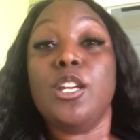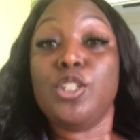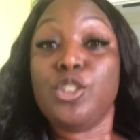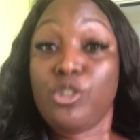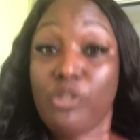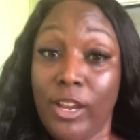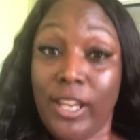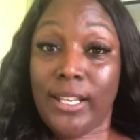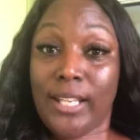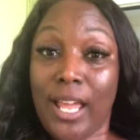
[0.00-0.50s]

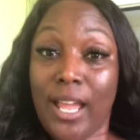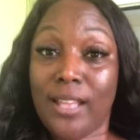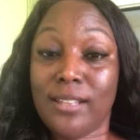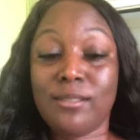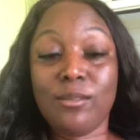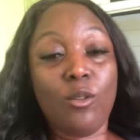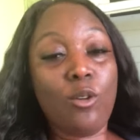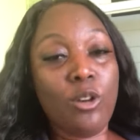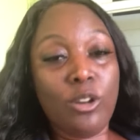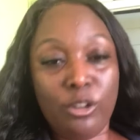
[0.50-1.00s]
trade
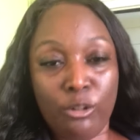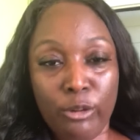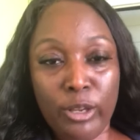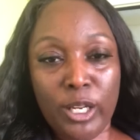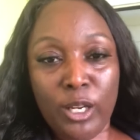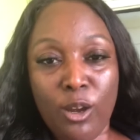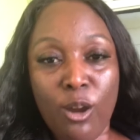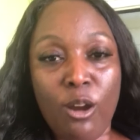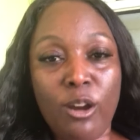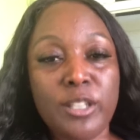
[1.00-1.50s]
lines or
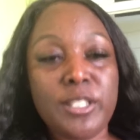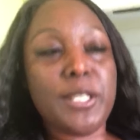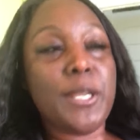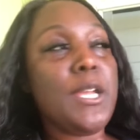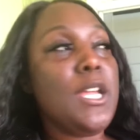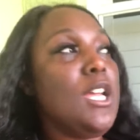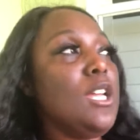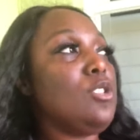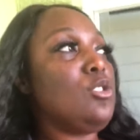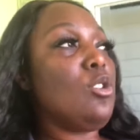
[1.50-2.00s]
credit cards.
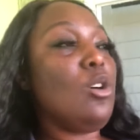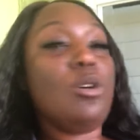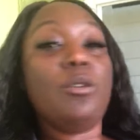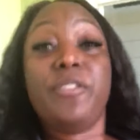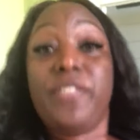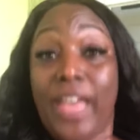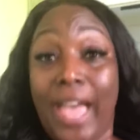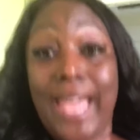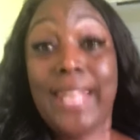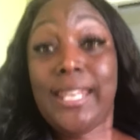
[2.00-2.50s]
So
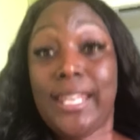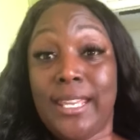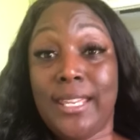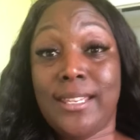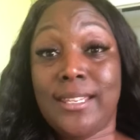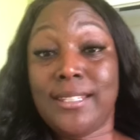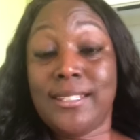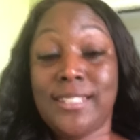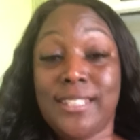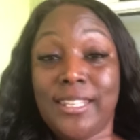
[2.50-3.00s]
that
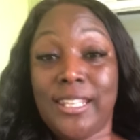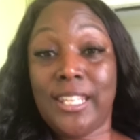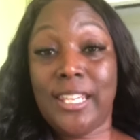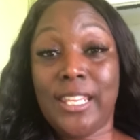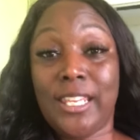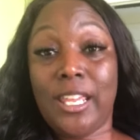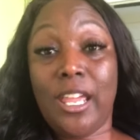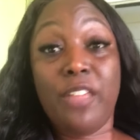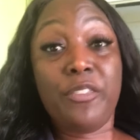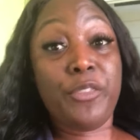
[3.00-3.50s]
is
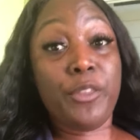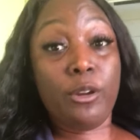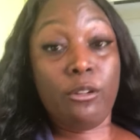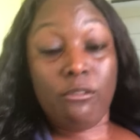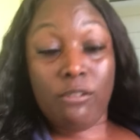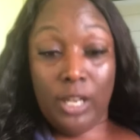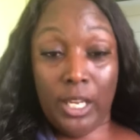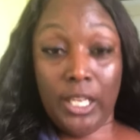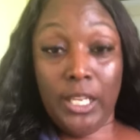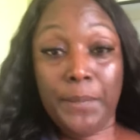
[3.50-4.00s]
the
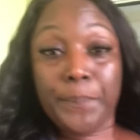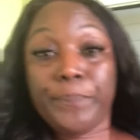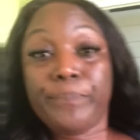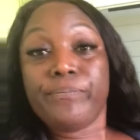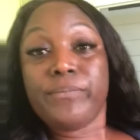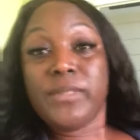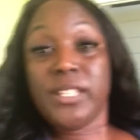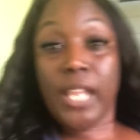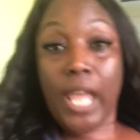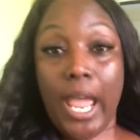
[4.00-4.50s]
3
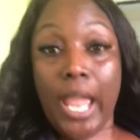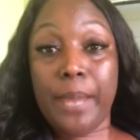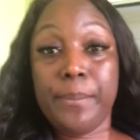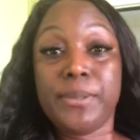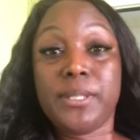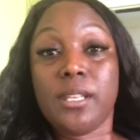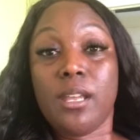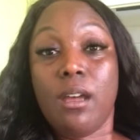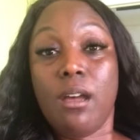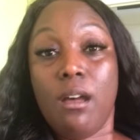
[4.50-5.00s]

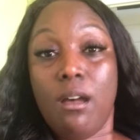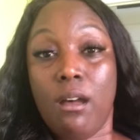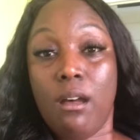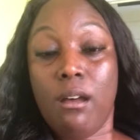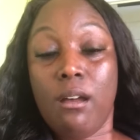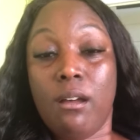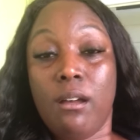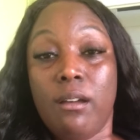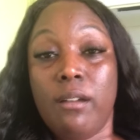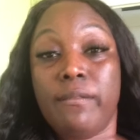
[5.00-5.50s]
types
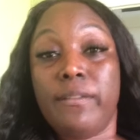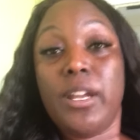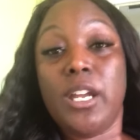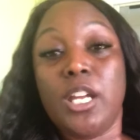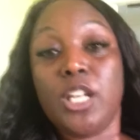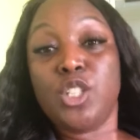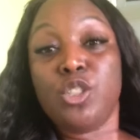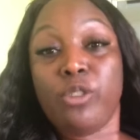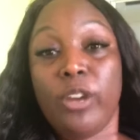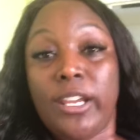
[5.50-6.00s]
of
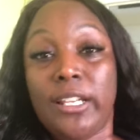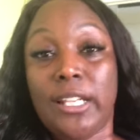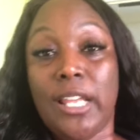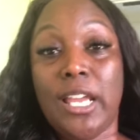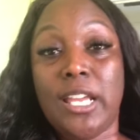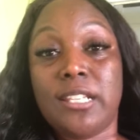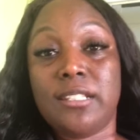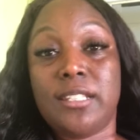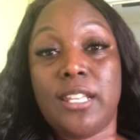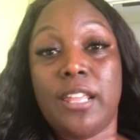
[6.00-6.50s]
trade
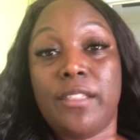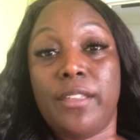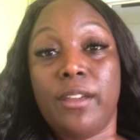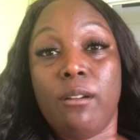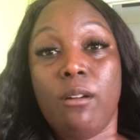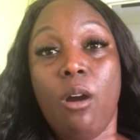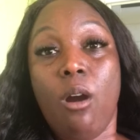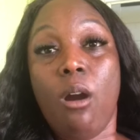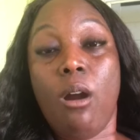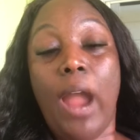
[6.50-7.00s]
lines that
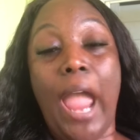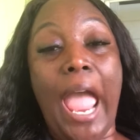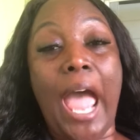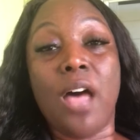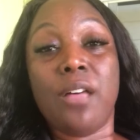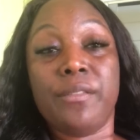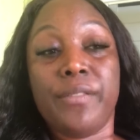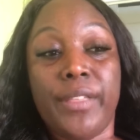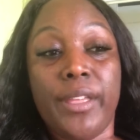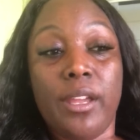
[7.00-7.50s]
there are
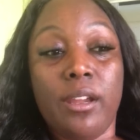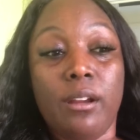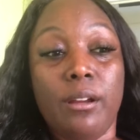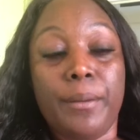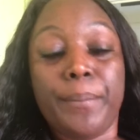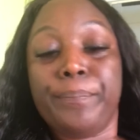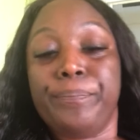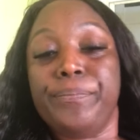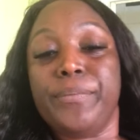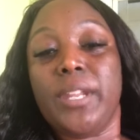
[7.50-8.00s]
out
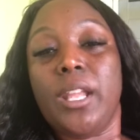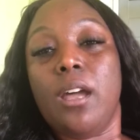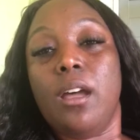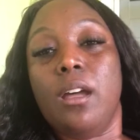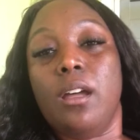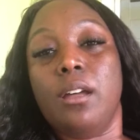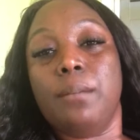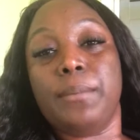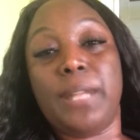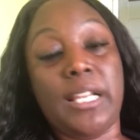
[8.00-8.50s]
there.
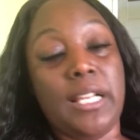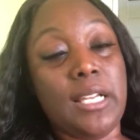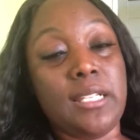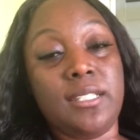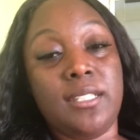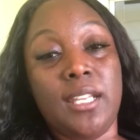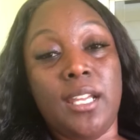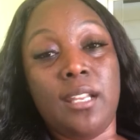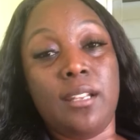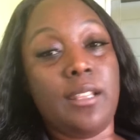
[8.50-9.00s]
Like I
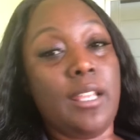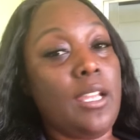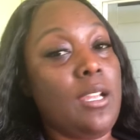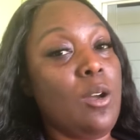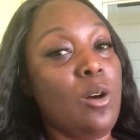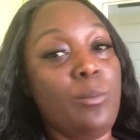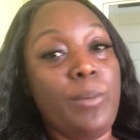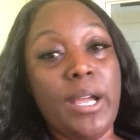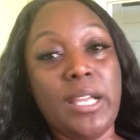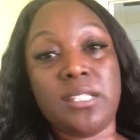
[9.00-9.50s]
said, they
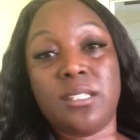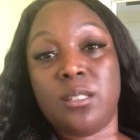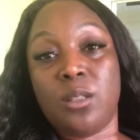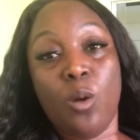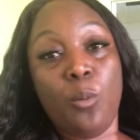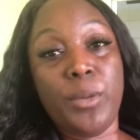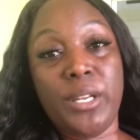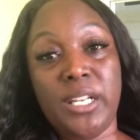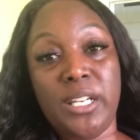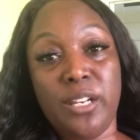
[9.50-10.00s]
go by
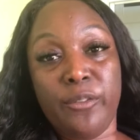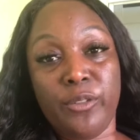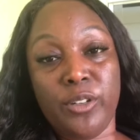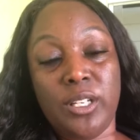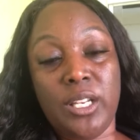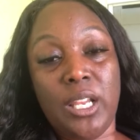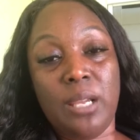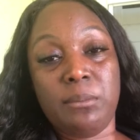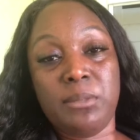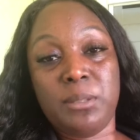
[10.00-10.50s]
so many
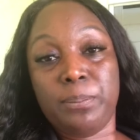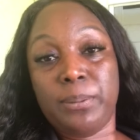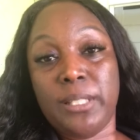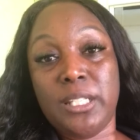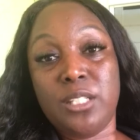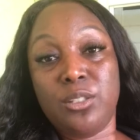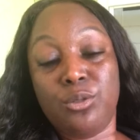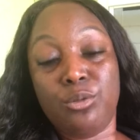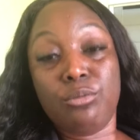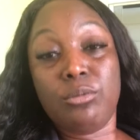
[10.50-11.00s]
different names.
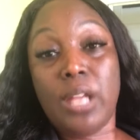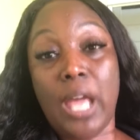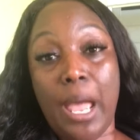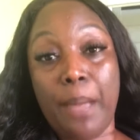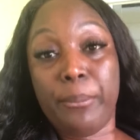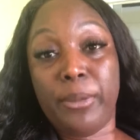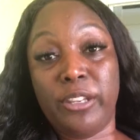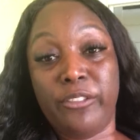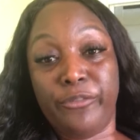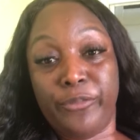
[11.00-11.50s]
Please do
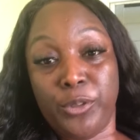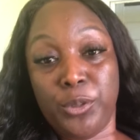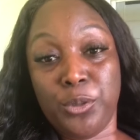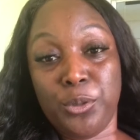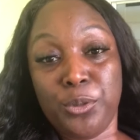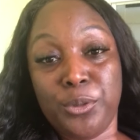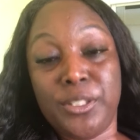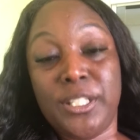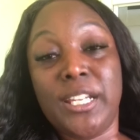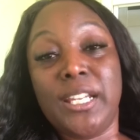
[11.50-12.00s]
not be
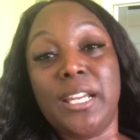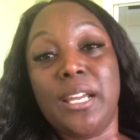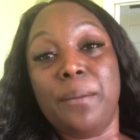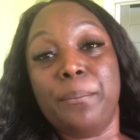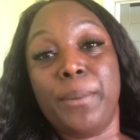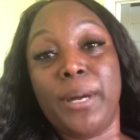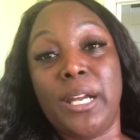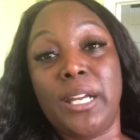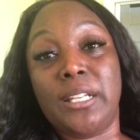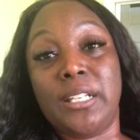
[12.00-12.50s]
fooled,
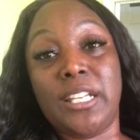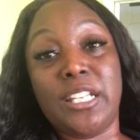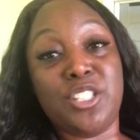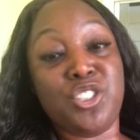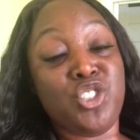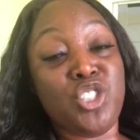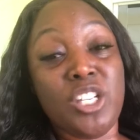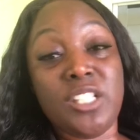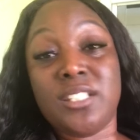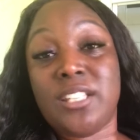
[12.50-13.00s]
but it's
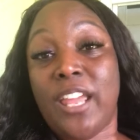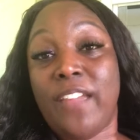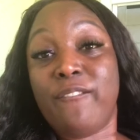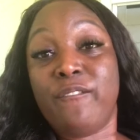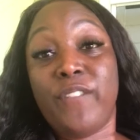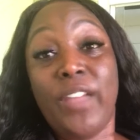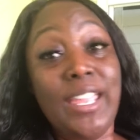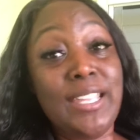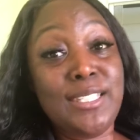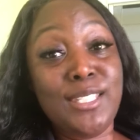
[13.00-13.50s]
just a
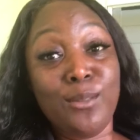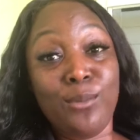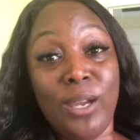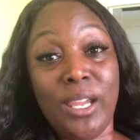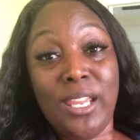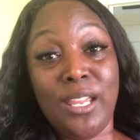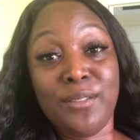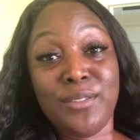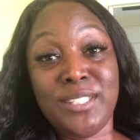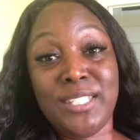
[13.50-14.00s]
fancy
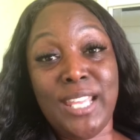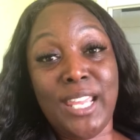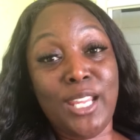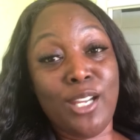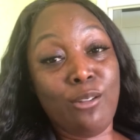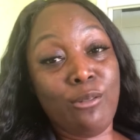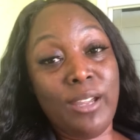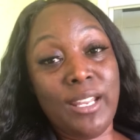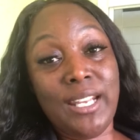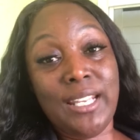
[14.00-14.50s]
way of saying
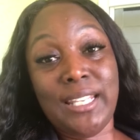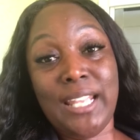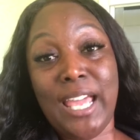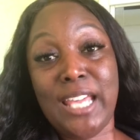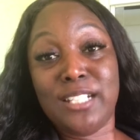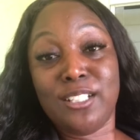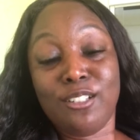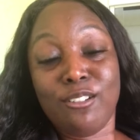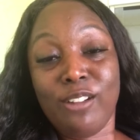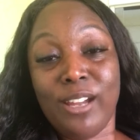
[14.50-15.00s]
credit,
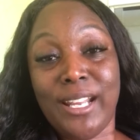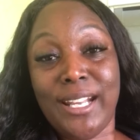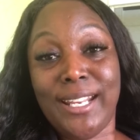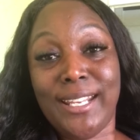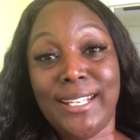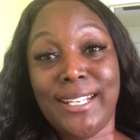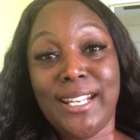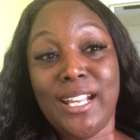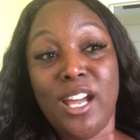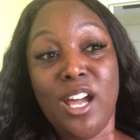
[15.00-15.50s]
line of
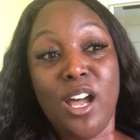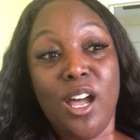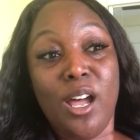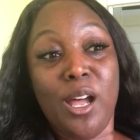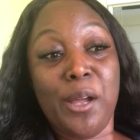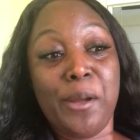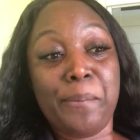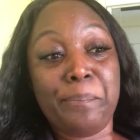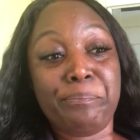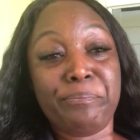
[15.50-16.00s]
credit,
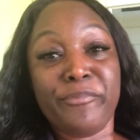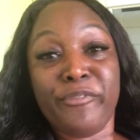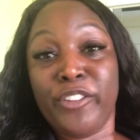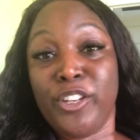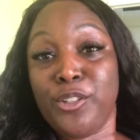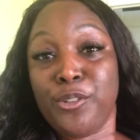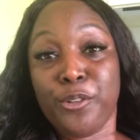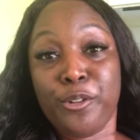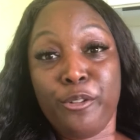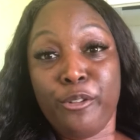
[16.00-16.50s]

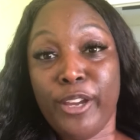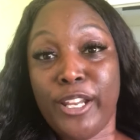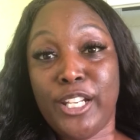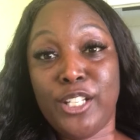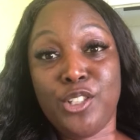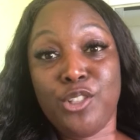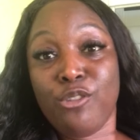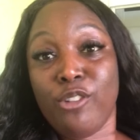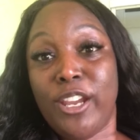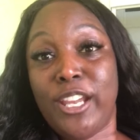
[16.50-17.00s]
vendor
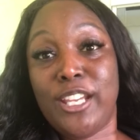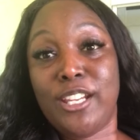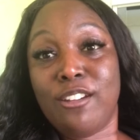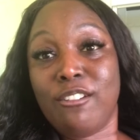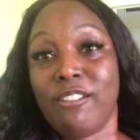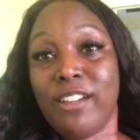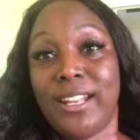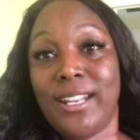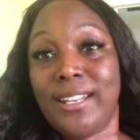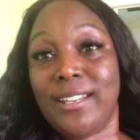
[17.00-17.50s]
credit, trade
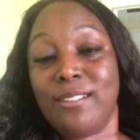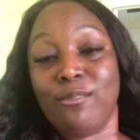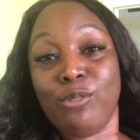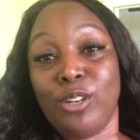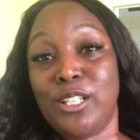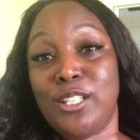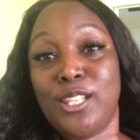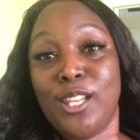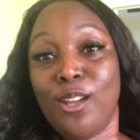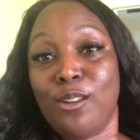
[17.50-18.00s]
credit,
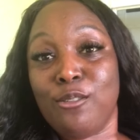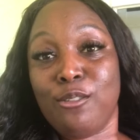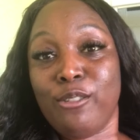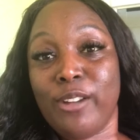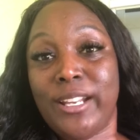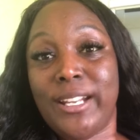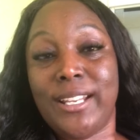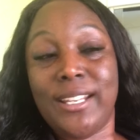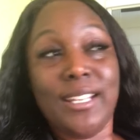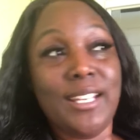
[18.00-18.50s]
retail
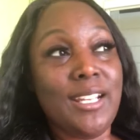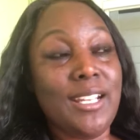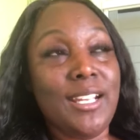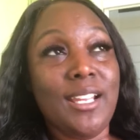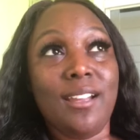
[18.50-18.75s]
credit.